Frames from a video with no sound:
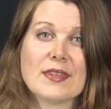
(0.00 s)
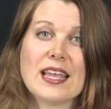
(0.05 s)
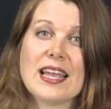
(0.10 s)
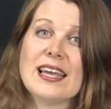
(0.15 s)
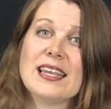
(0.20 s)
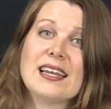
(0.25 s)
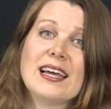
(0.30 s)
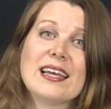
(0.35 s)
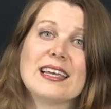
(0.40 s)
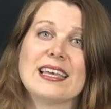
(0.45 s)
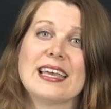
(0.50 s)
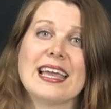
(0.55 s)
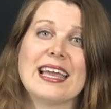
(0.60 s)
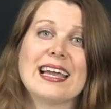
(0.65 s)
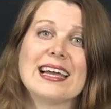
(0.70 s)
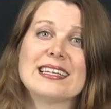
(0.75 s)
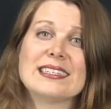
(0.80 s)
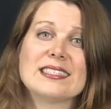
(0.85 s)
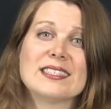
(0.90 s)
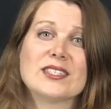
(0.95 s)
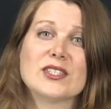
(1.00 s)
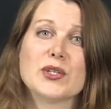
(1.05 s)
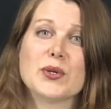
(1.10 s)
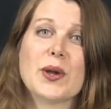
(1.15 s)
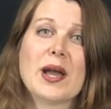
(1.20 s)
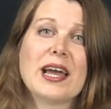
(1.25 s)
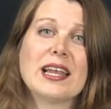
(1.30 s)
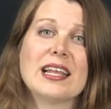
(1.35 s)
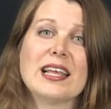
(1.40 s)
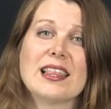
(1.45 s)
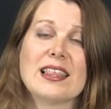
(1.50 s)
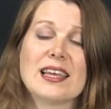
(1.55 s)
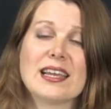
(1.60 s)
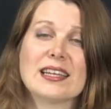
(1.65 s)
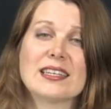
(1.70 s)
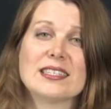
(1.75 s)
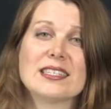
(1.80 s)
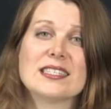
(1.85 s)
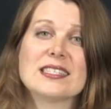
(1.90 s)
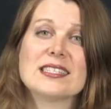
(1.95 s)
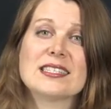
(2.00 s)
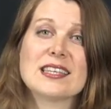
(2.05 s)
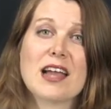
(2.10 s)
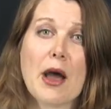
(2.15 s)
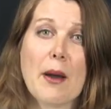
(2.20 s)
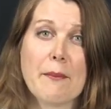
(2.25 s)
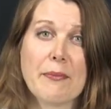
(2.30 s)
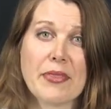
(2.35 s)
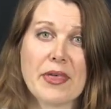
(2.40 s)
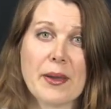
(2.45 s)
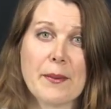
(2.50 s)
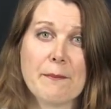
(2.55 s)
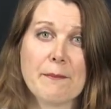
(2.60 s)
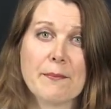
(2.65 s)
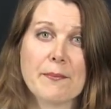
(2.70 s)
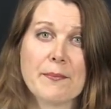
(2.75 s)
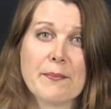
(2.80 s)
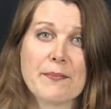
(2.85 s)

And I can't do anything to stop them.